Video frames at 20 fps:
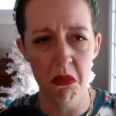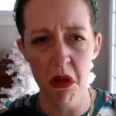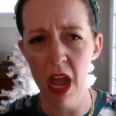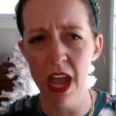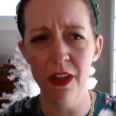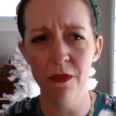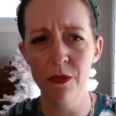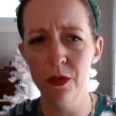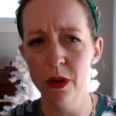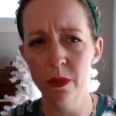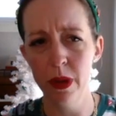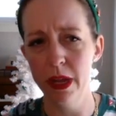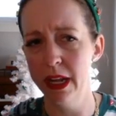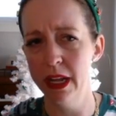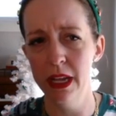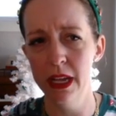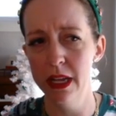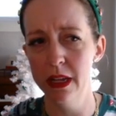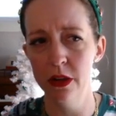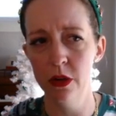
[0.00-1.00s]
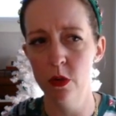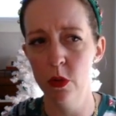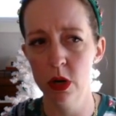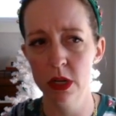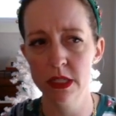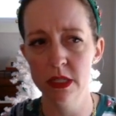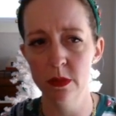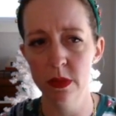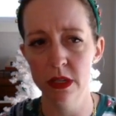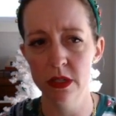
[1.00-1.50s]
Everybody who
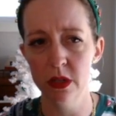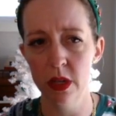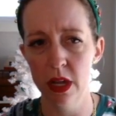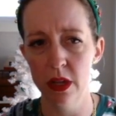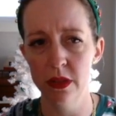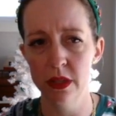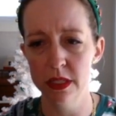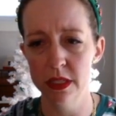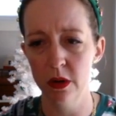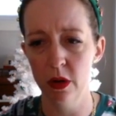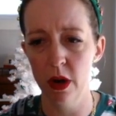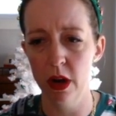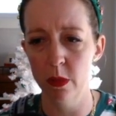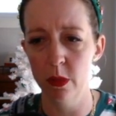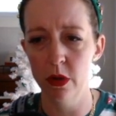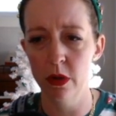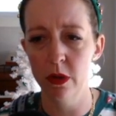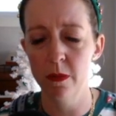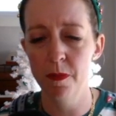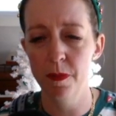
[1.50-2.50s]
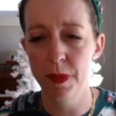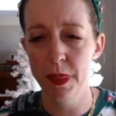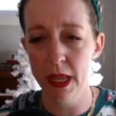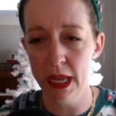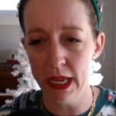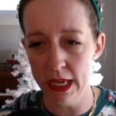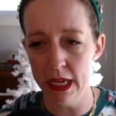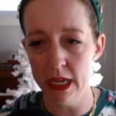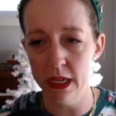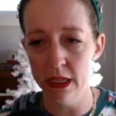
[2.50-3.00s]
works in mental health is incredible.
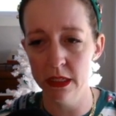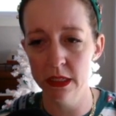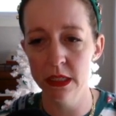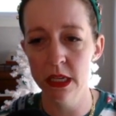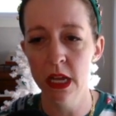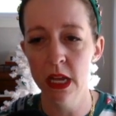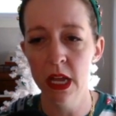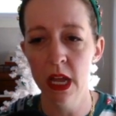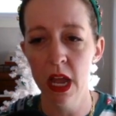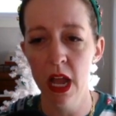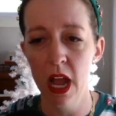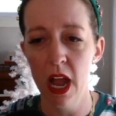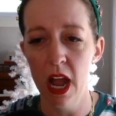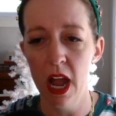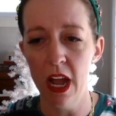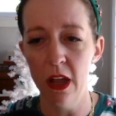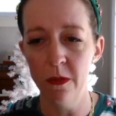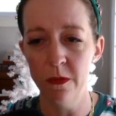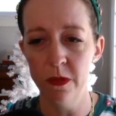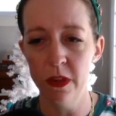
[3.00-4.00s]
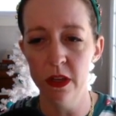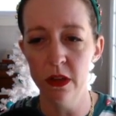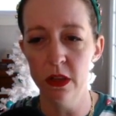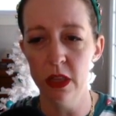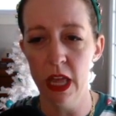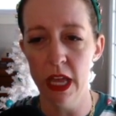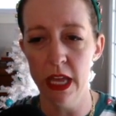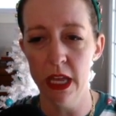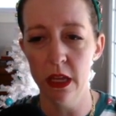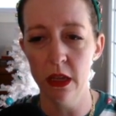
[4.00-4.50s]
And I feel
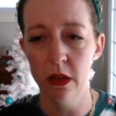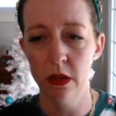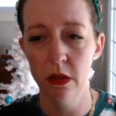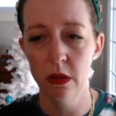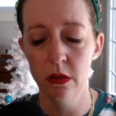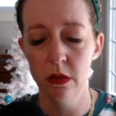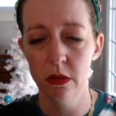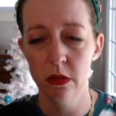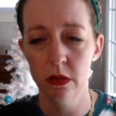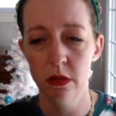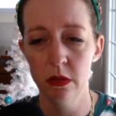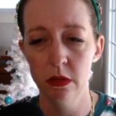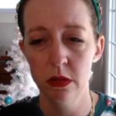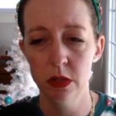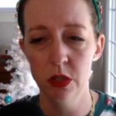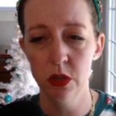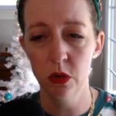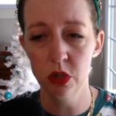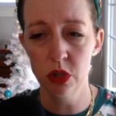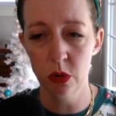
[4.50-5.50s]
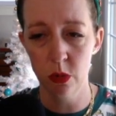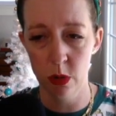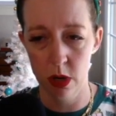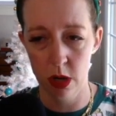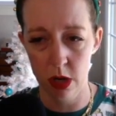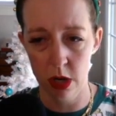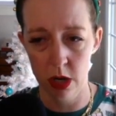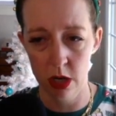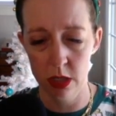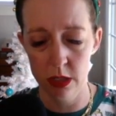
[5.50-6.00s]
like social
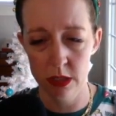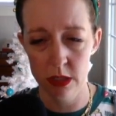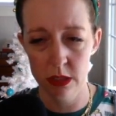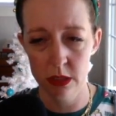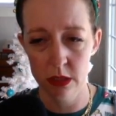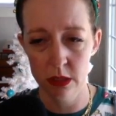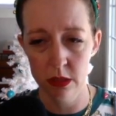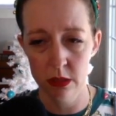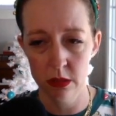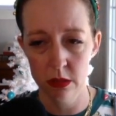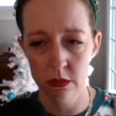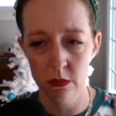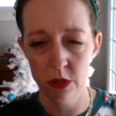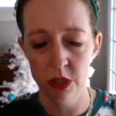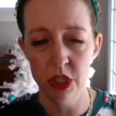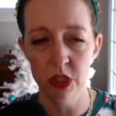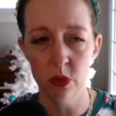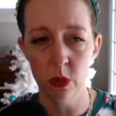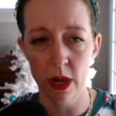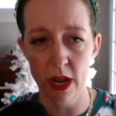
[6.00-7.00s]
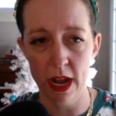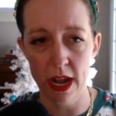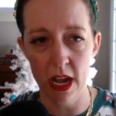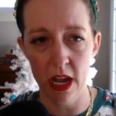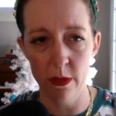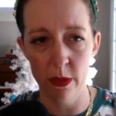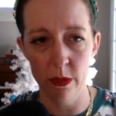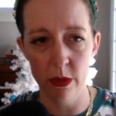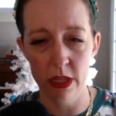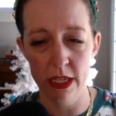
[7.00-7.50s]
workers, which is what I
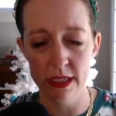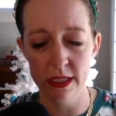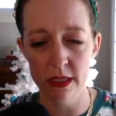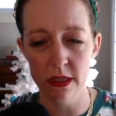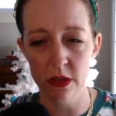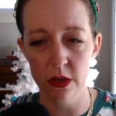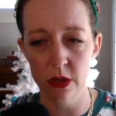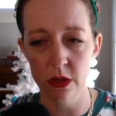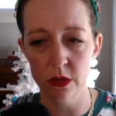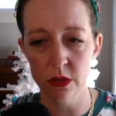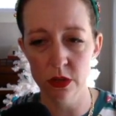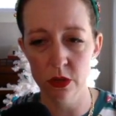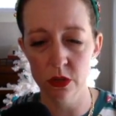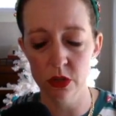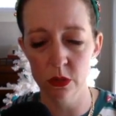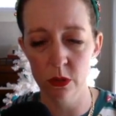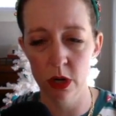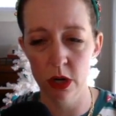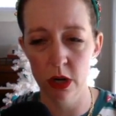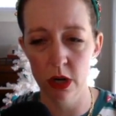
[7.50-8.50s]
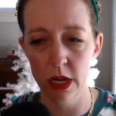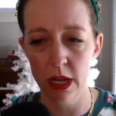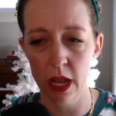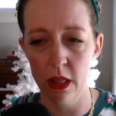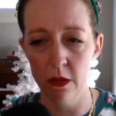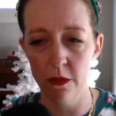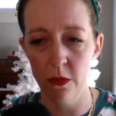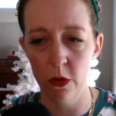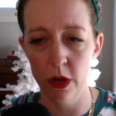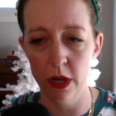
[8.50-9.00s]
am. I'm a licensed clinical social worker in
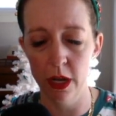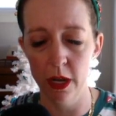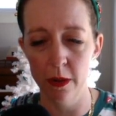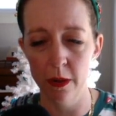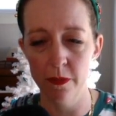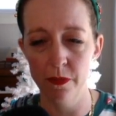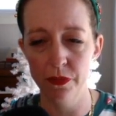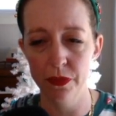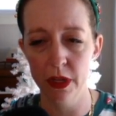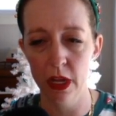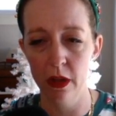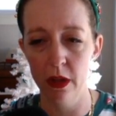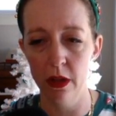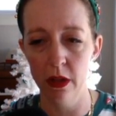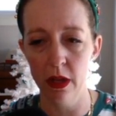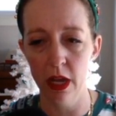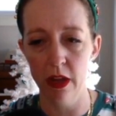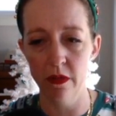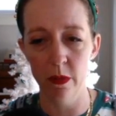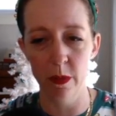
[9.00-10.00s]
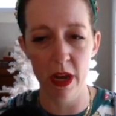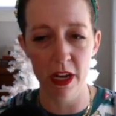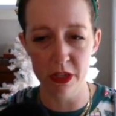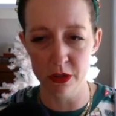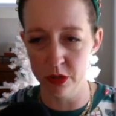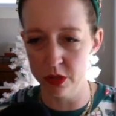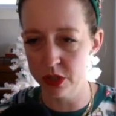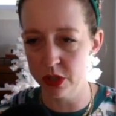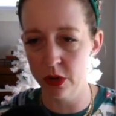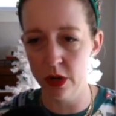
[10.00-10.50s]
California. I have a
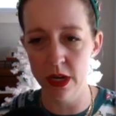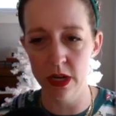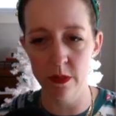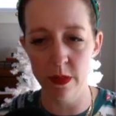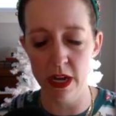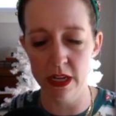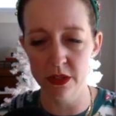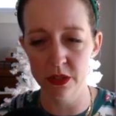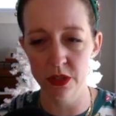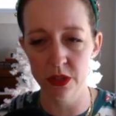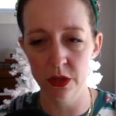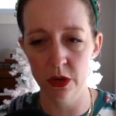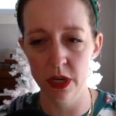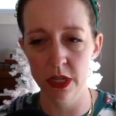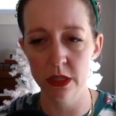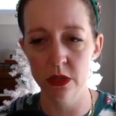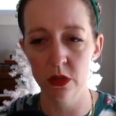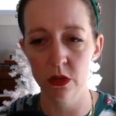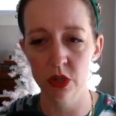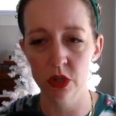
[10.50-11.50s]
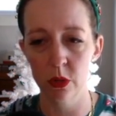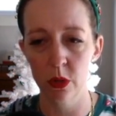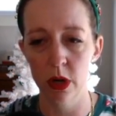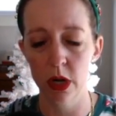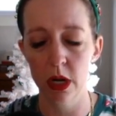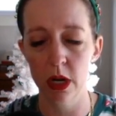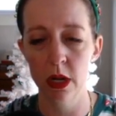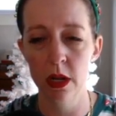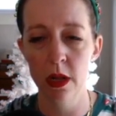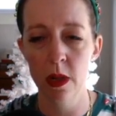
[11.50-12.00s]
bachelor's degree and a master's degree in social
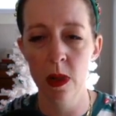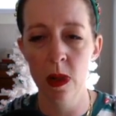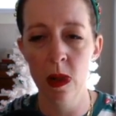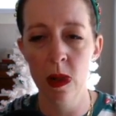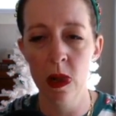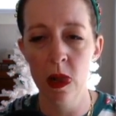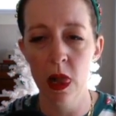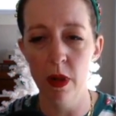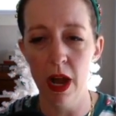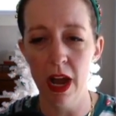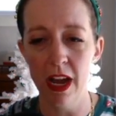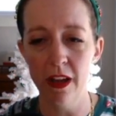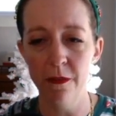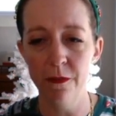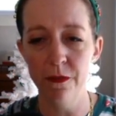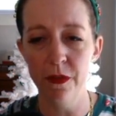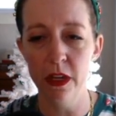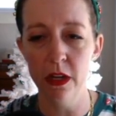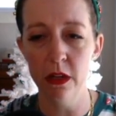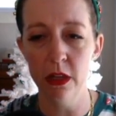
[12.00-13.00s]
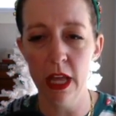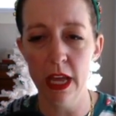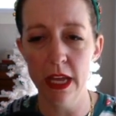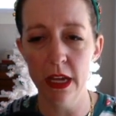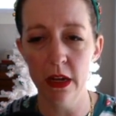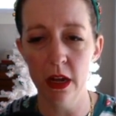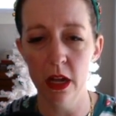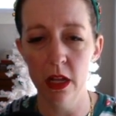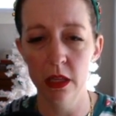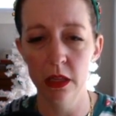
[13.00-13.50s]
work. I feel
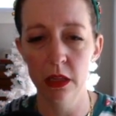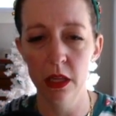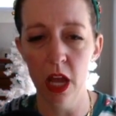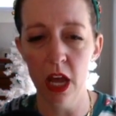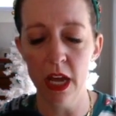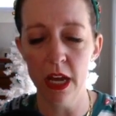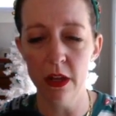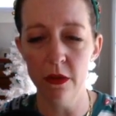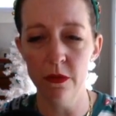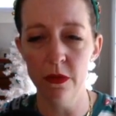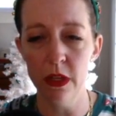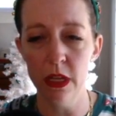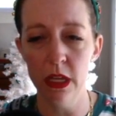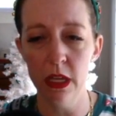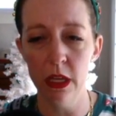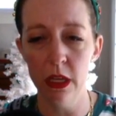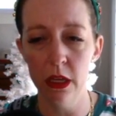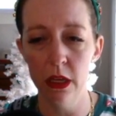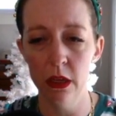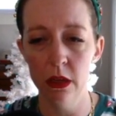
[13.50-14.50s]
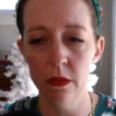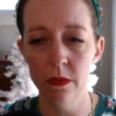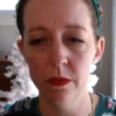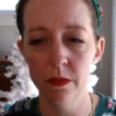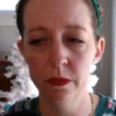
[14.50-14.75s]
like a lot of the